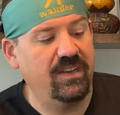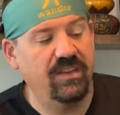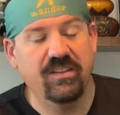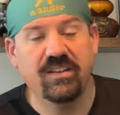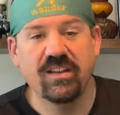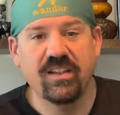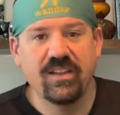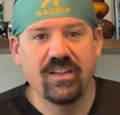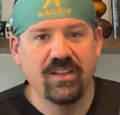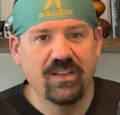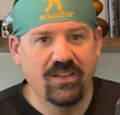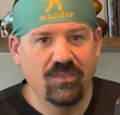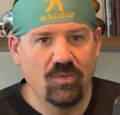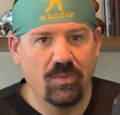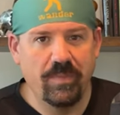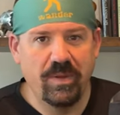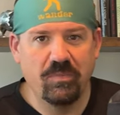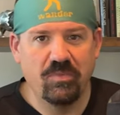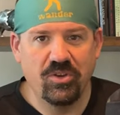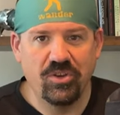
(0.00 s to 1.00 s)
And
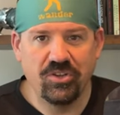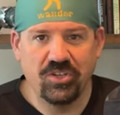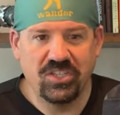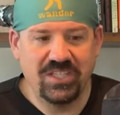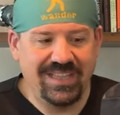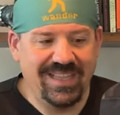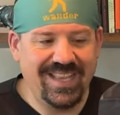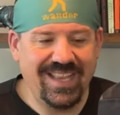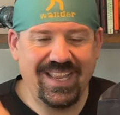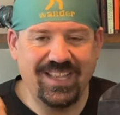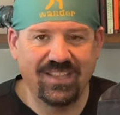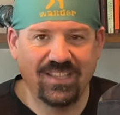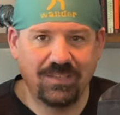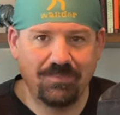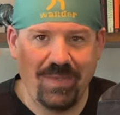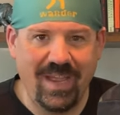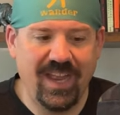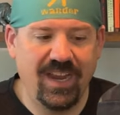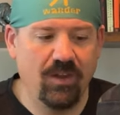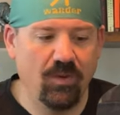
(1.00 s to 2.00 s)
remember, you're slinging this
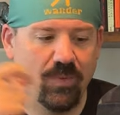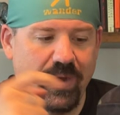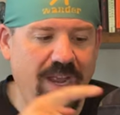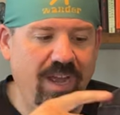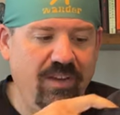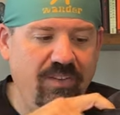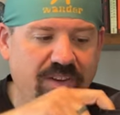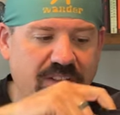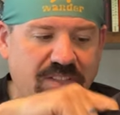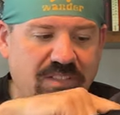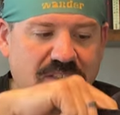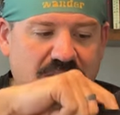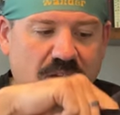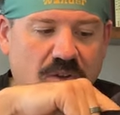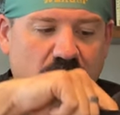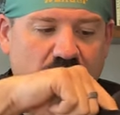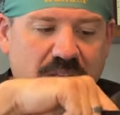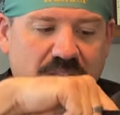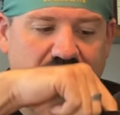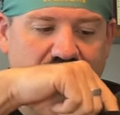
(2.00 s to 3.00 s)
bag around, and
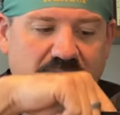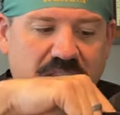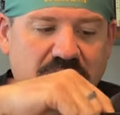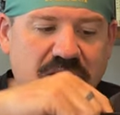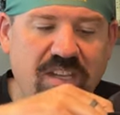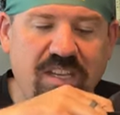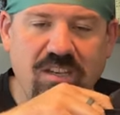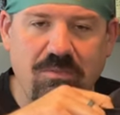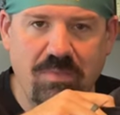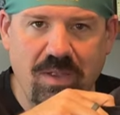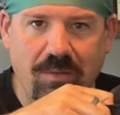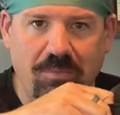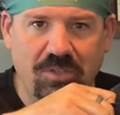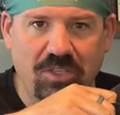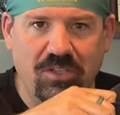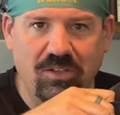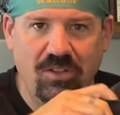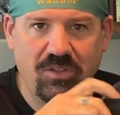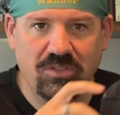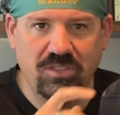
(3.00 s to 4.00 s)
so you need to be able to
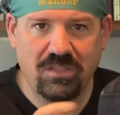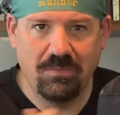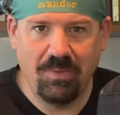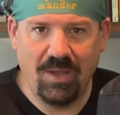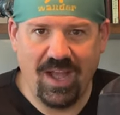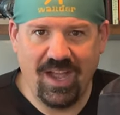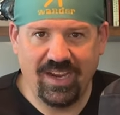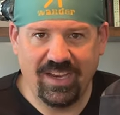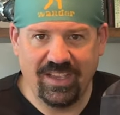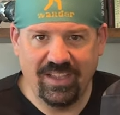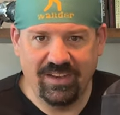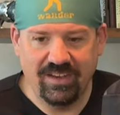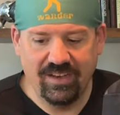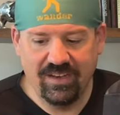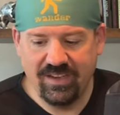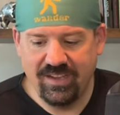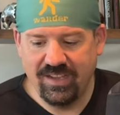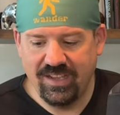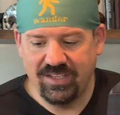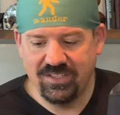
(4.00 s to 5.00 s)
close the pocket.
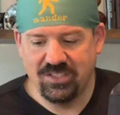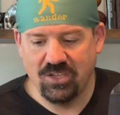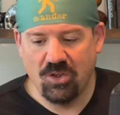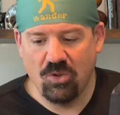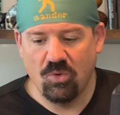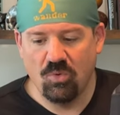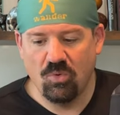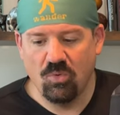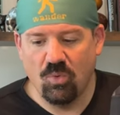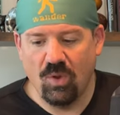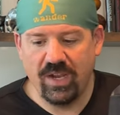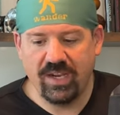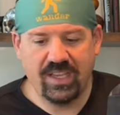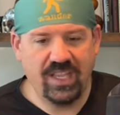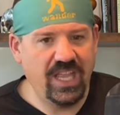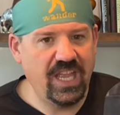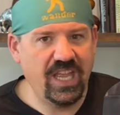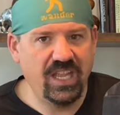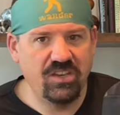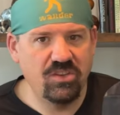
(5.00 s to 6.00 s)
So what
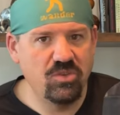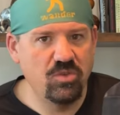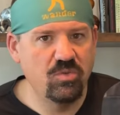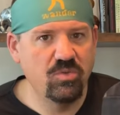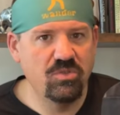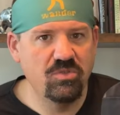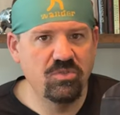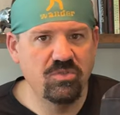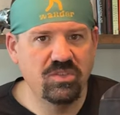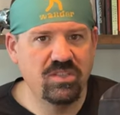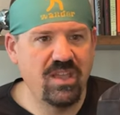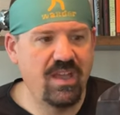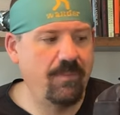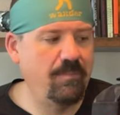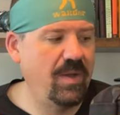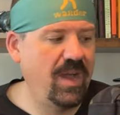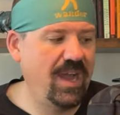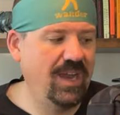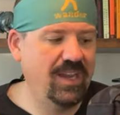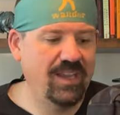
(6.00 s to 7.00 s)
can you use that
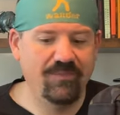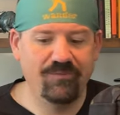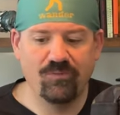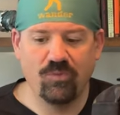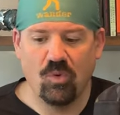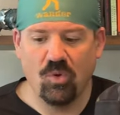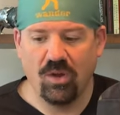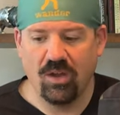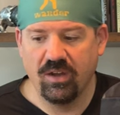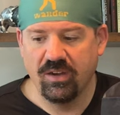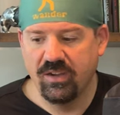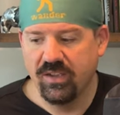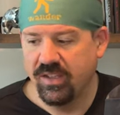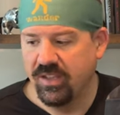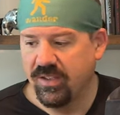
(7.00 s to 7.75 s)
pocket for?